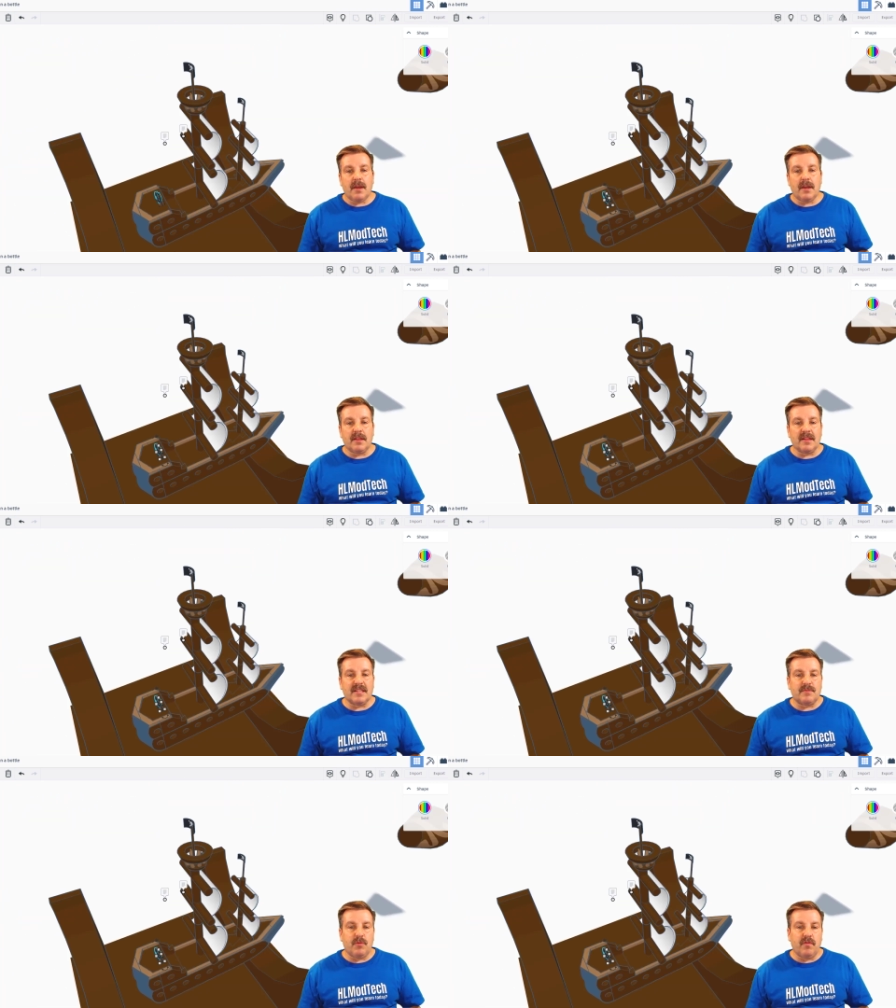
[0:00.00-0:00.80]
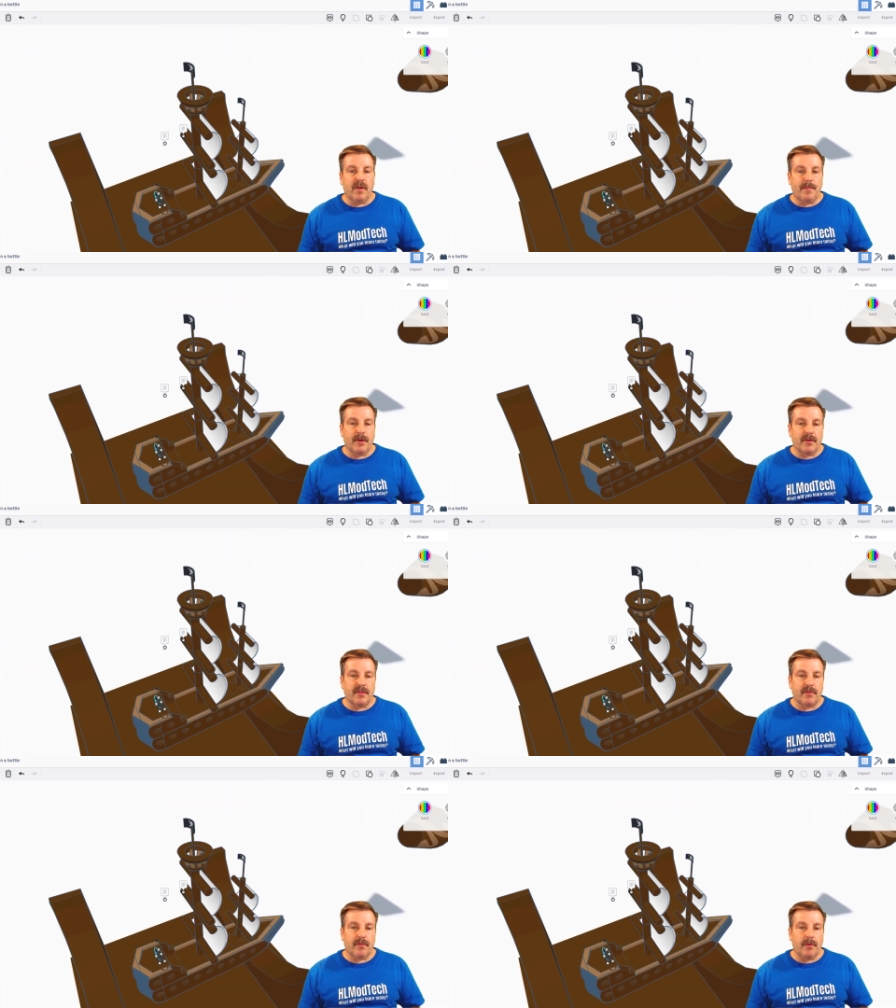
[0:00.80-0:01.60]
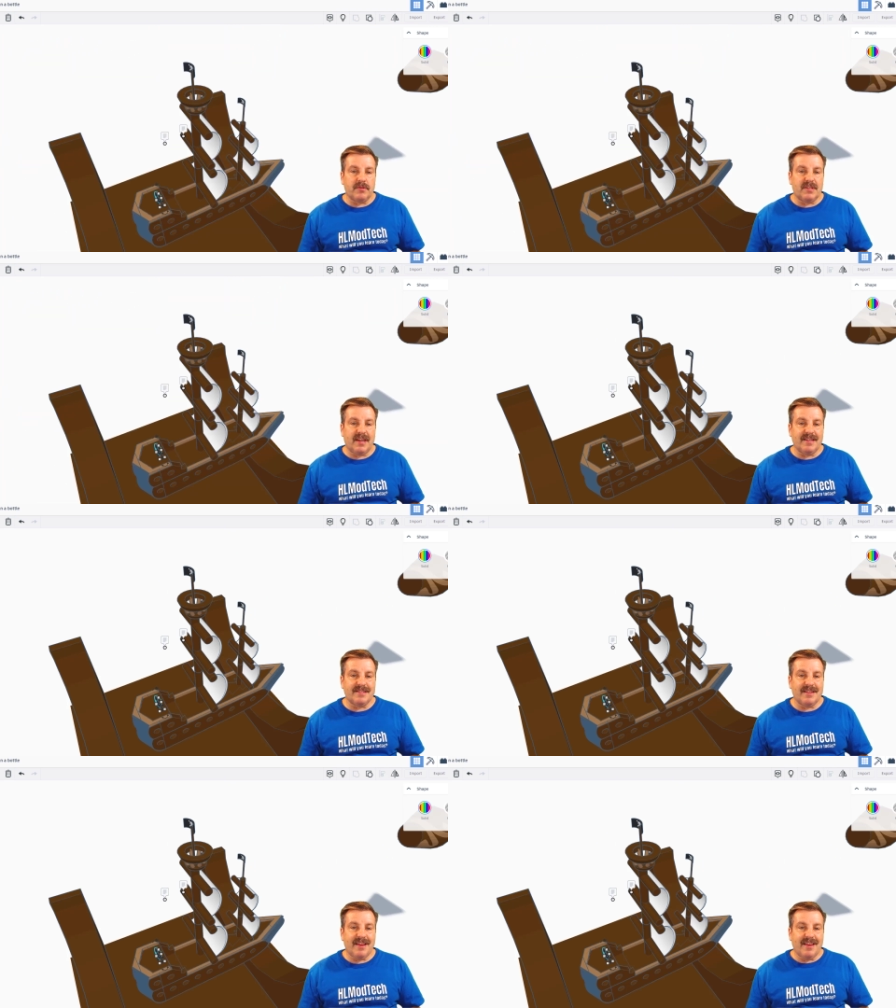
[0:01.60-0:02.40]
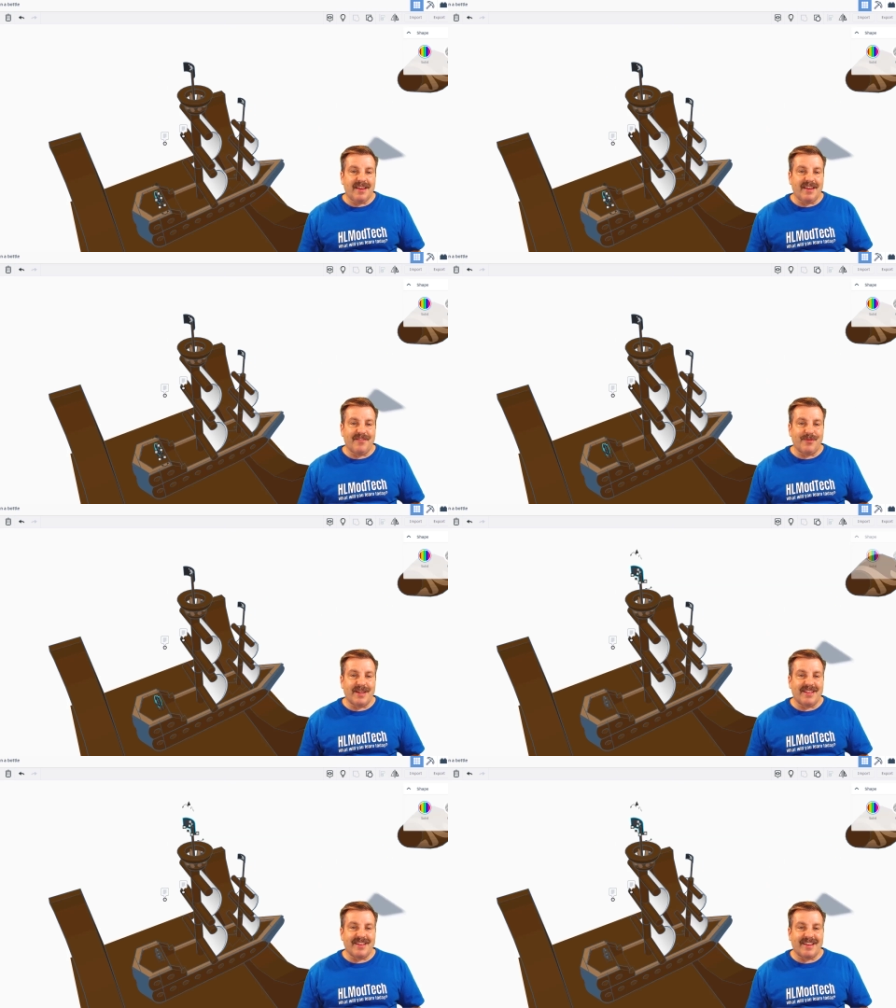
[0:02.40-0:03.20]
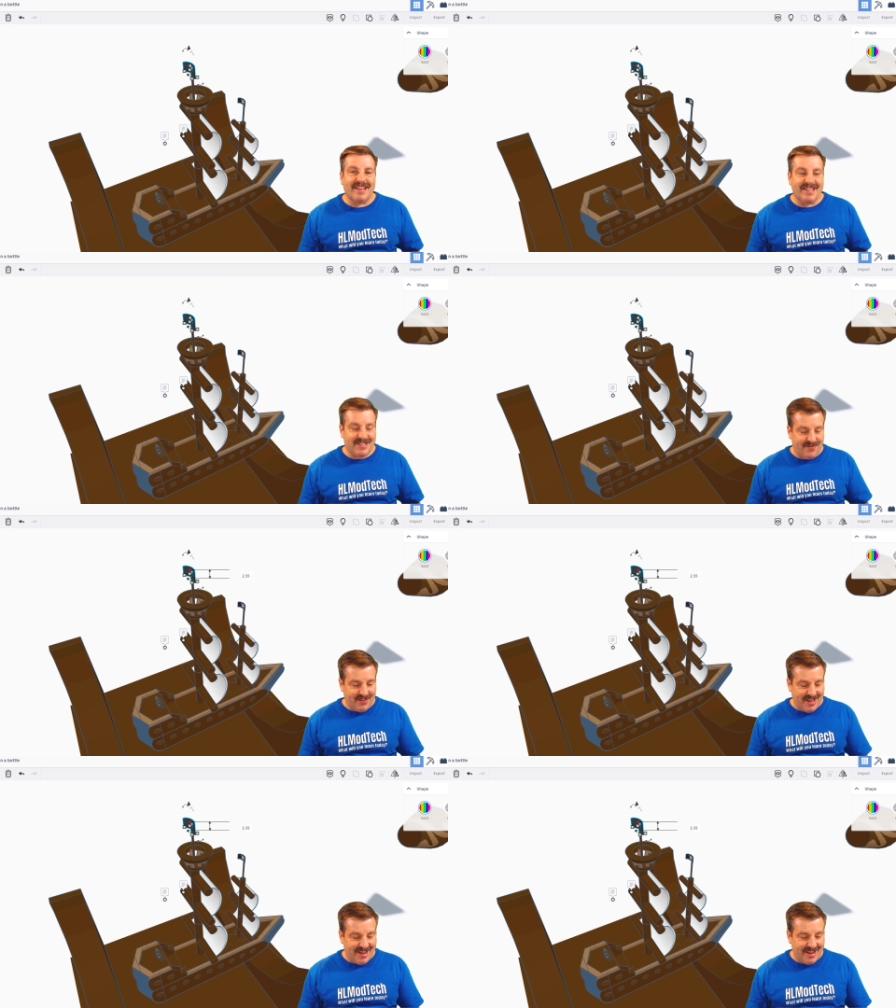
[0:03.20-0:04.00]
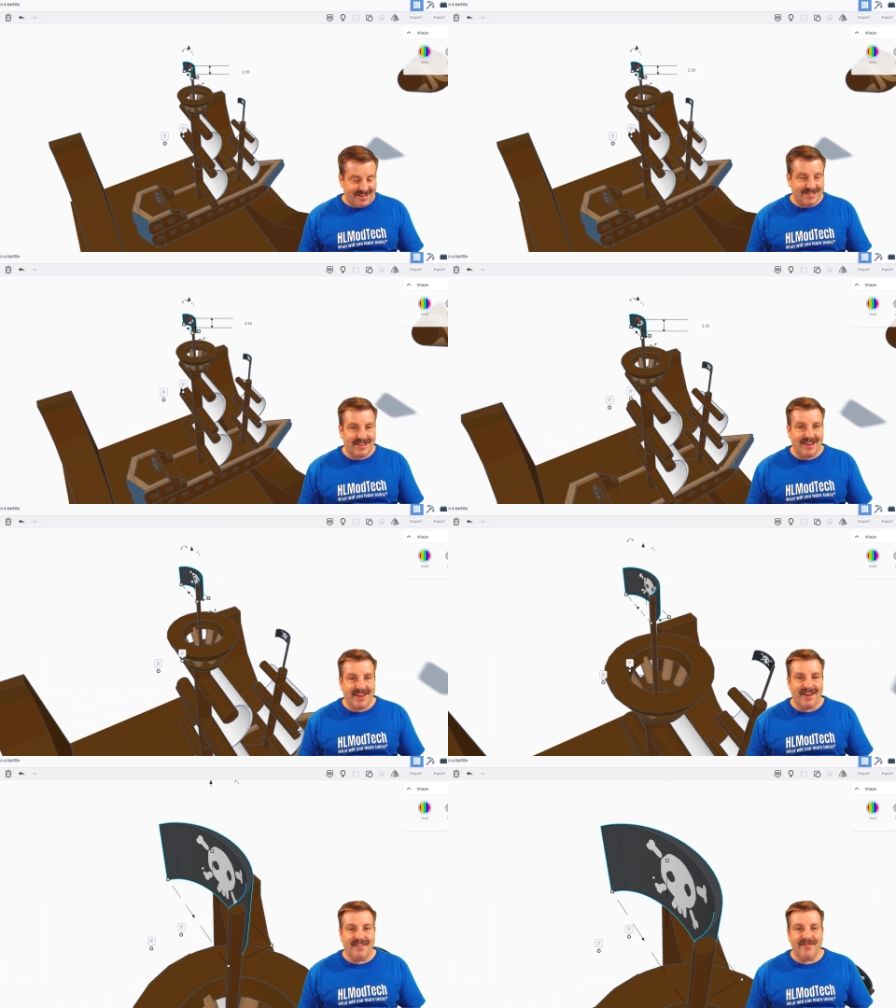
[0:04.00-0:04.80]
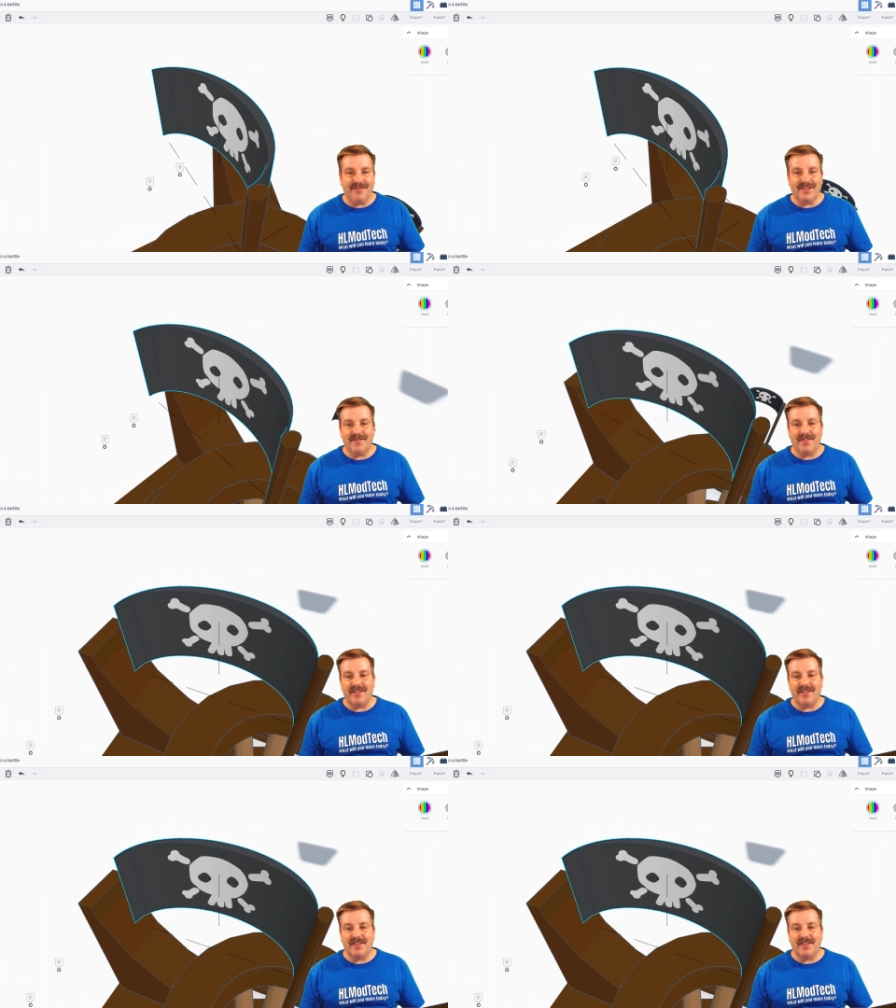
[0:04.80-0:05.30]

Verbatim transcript: and let's move up here to the crow's nest. If we click on these flags, F to fit